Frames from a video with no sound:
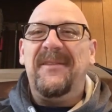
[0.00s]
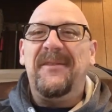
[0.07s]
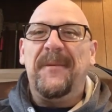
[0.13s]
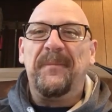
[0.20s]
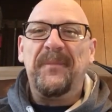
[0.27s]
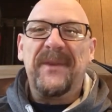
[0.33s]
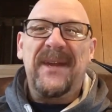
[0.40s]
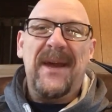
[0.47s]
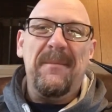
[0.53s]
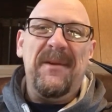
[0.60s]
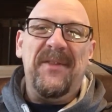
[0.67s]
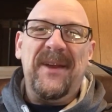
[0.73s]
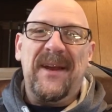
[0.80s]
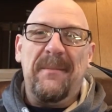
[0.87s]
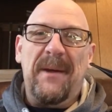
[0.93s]
So got me
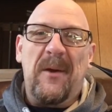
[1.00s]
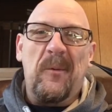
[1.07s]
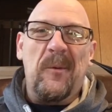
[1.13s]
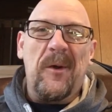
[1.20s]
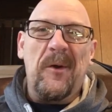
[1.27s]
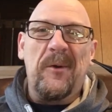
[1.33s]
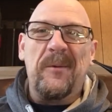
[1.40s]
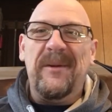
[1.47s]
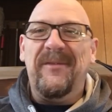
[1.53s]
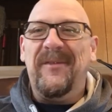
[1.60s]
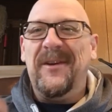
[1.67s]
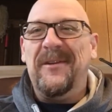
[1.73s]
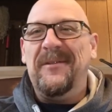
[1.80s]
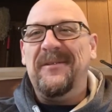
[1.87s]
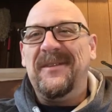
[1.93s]
thinking about rotary
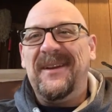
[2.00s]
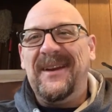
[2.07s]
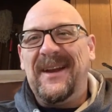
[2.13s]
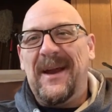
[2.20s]
phones and it